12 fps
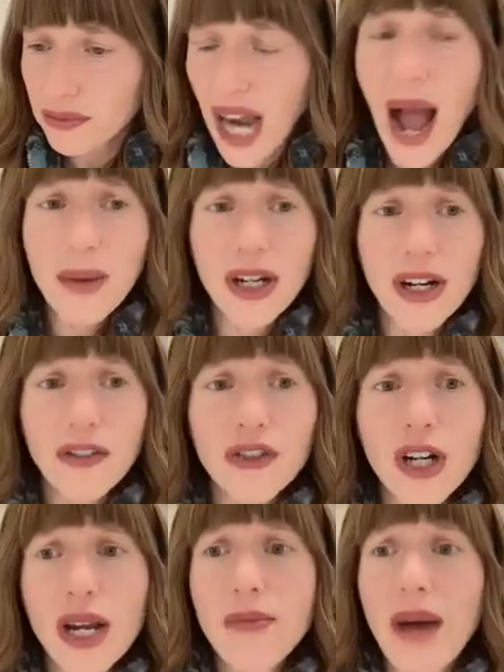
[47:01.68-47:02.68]
I'm going to
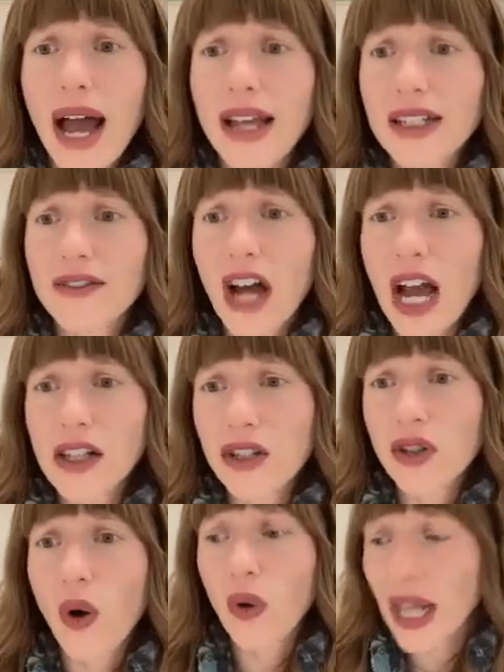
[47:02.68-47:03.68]
free my divine
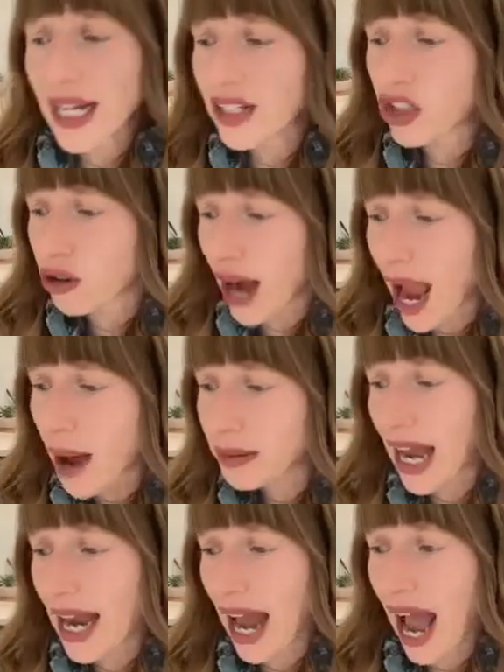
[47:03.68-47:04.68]
soul. It's
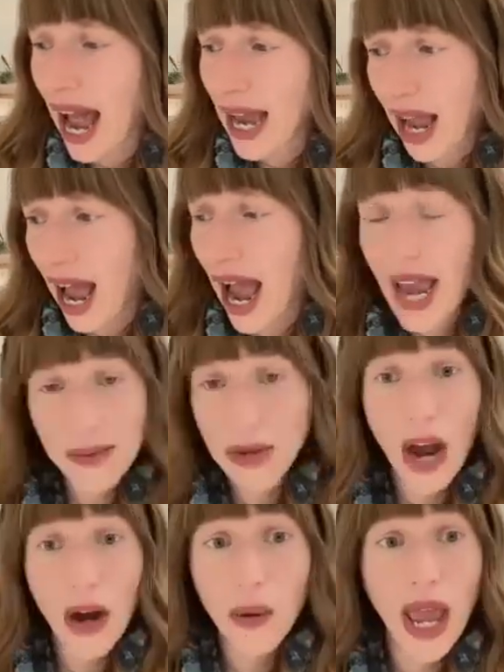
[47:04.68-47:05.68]
trapped and I am
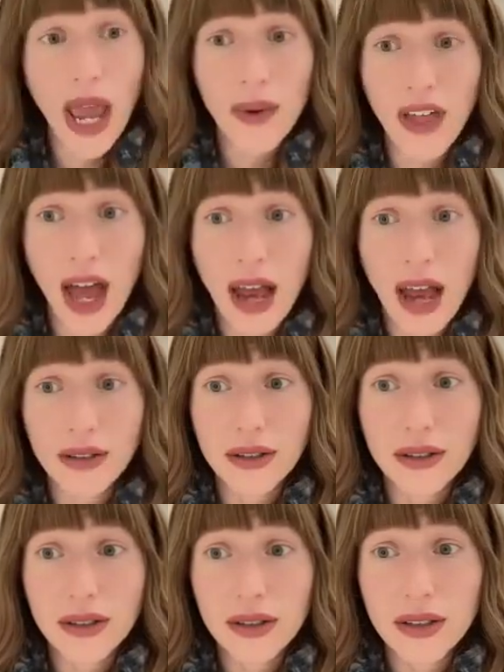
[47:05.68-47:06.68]
not okay with that.
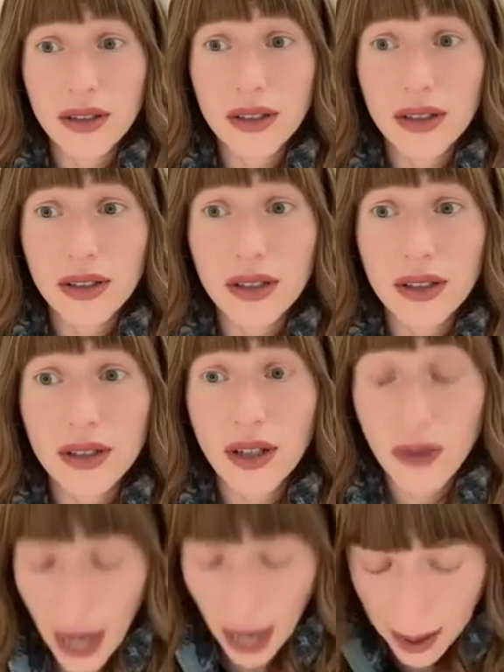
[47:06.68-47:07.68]

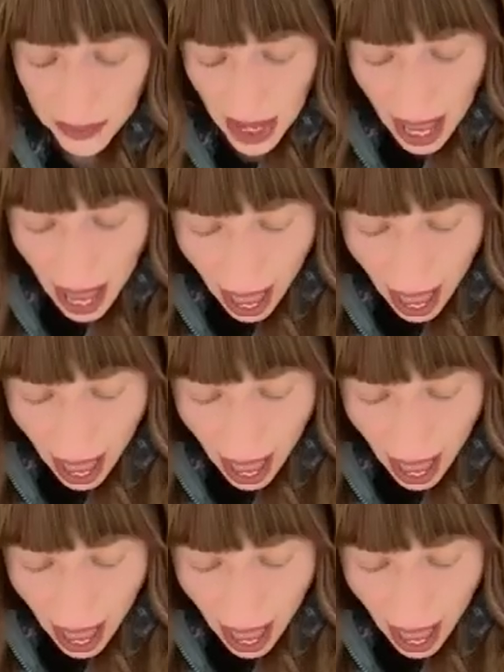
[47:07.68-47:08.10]
Okay.